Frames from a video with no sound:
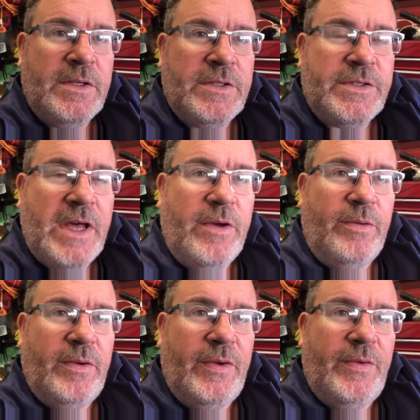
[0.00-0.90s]
So
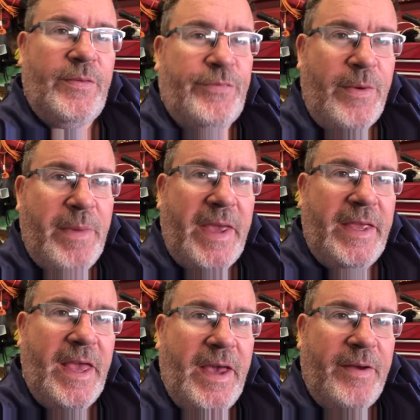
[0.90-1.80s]
From a
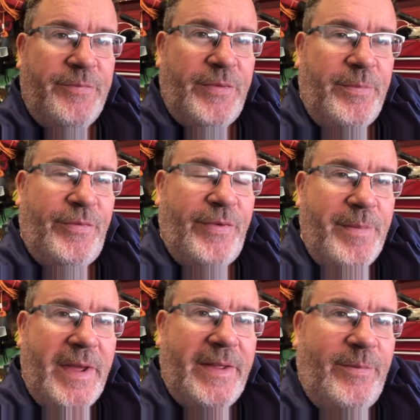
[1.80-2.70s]
uh, from from
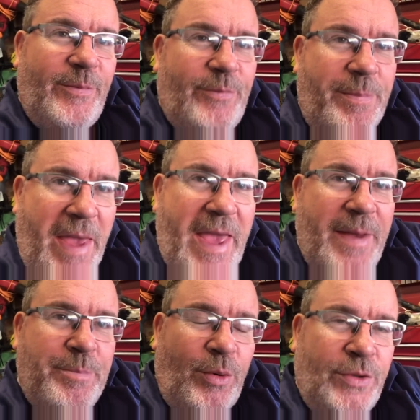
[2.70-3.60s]
a repair
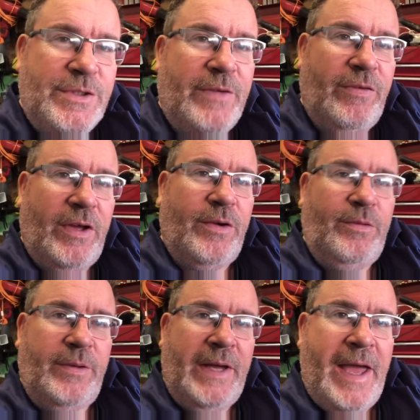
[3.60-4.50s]
point of
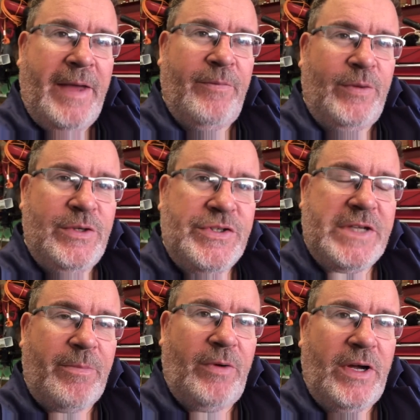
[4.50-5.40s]
view, uh, we can just
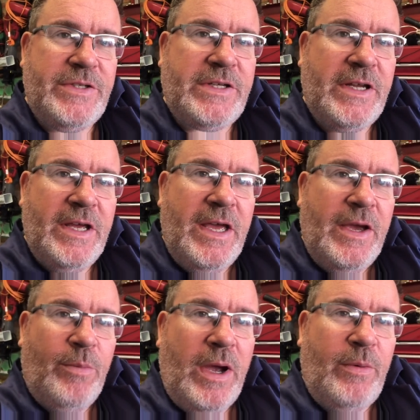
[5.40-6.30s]
summarise
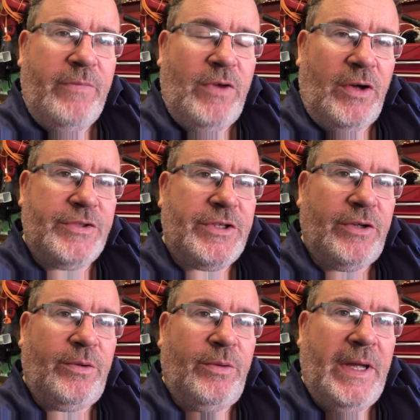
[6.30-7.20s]
where we've got
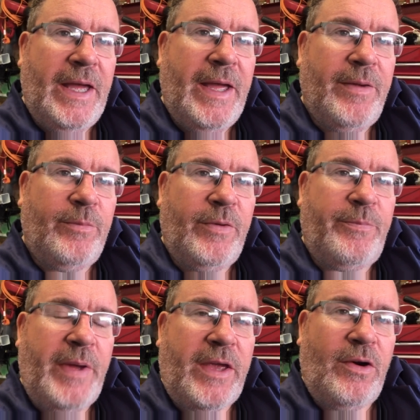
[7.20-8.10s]
to uh, with
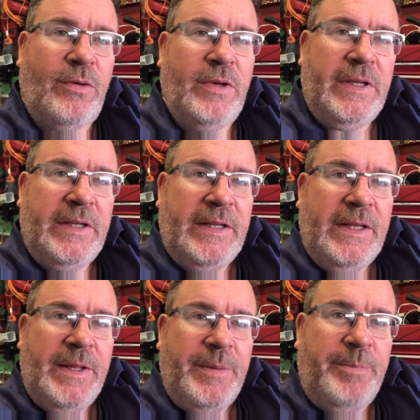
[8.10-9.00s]
Pickle.
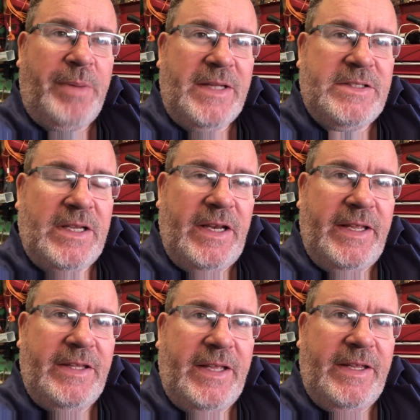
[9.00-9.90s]
Basically,
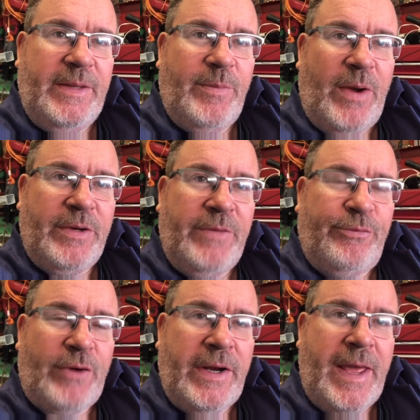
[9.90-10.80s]
the welding
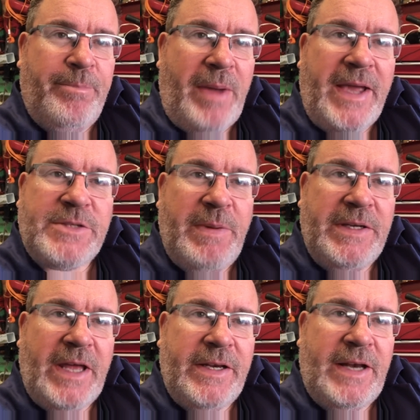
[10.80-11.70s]
front and back's been done,